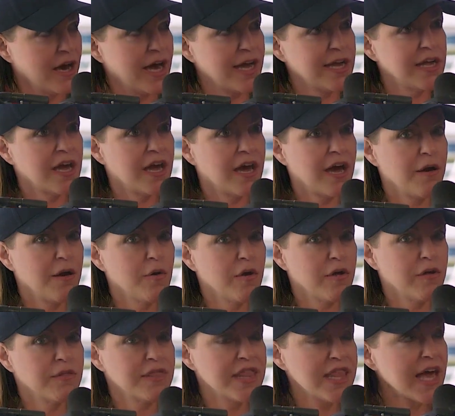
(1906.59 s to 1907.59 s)
I
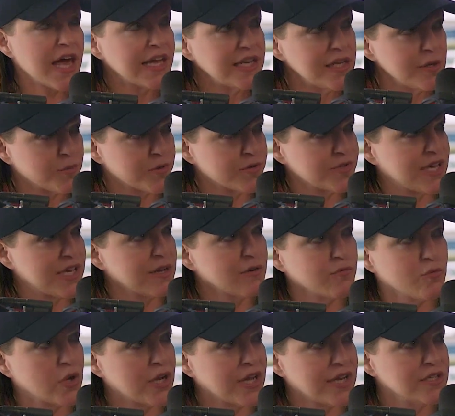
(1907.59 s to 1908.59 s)

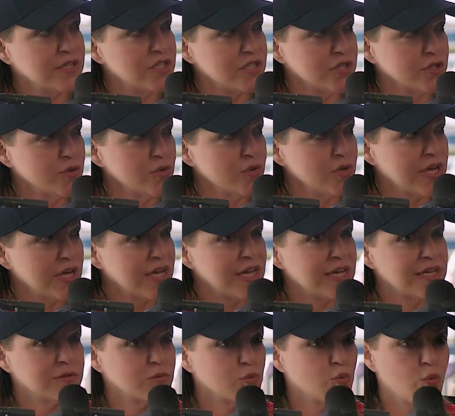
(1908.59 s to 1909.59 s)
90% of what I do
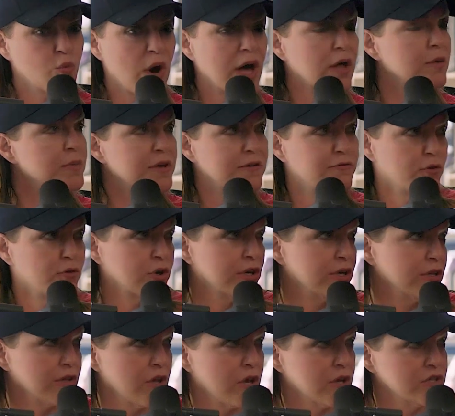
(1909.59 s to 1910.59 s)
is well
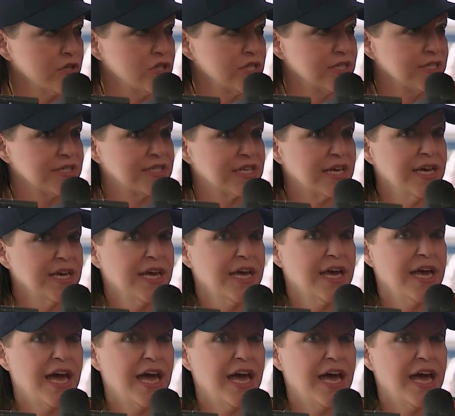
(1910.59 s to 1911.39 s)
before it launches.